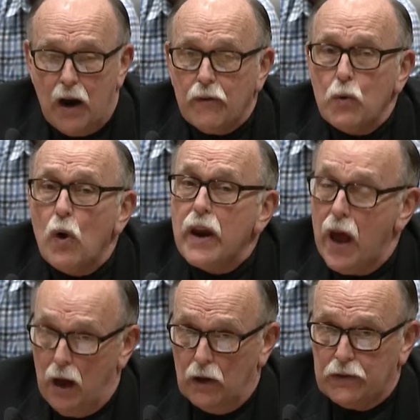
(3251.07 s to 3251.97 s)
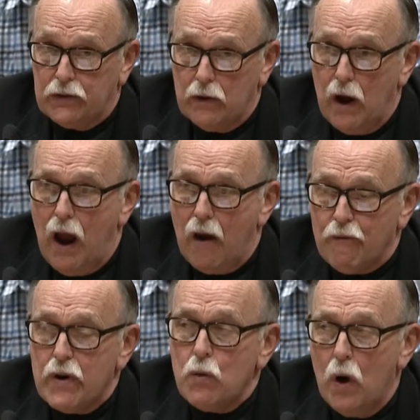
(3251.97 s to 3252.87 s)
Everyone else
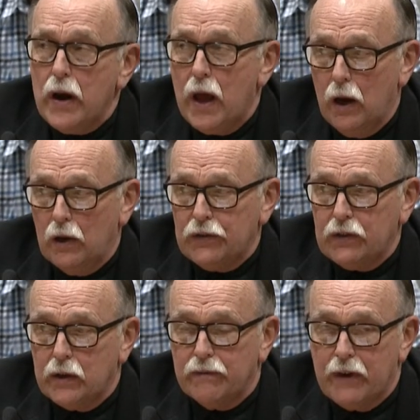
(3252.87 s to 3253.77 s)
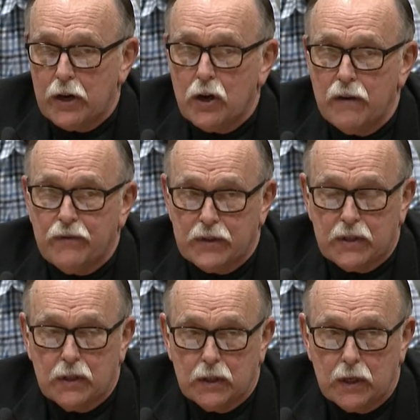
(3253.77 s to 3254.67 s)
in a veterinary
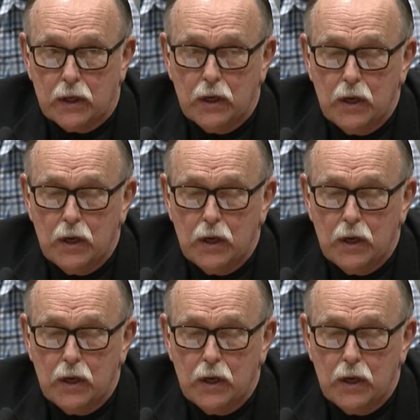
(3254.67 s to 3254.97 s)
facility